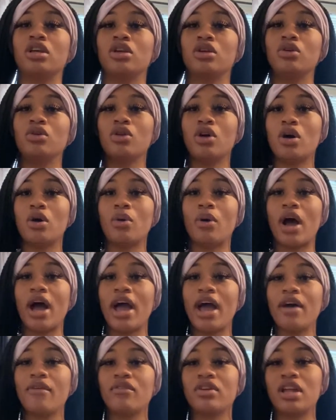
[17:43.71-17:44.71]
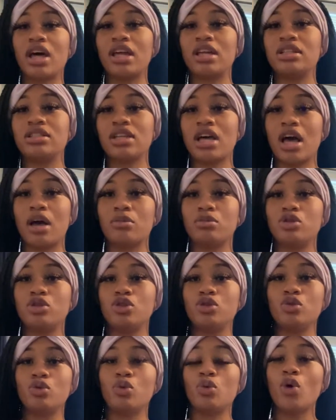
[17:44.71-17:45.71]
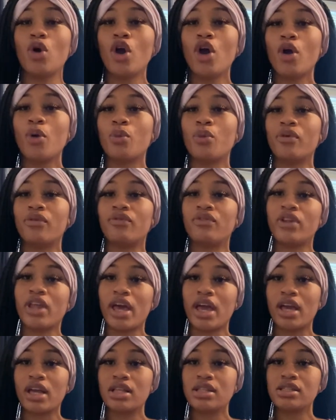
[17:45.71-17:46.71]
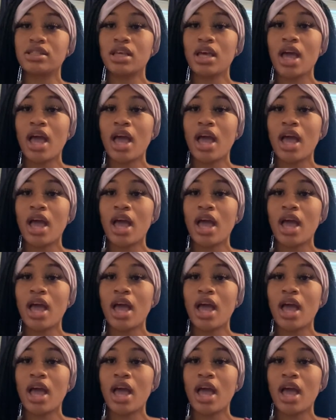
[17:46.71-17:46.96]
I have a lot of time to reflect.